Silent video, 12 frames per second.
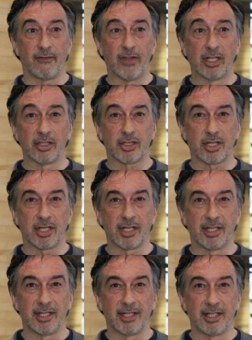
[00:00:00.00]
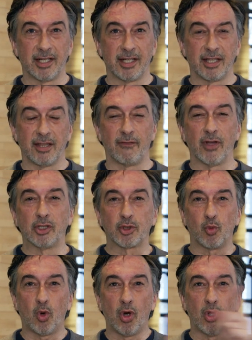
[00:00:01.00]
The felt
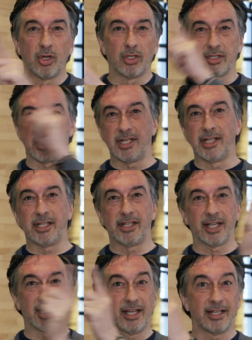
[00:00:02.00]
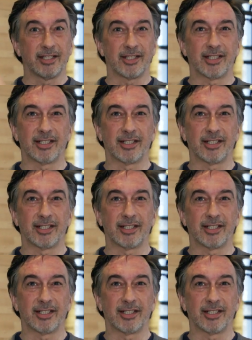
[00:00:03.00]
walls in the ger.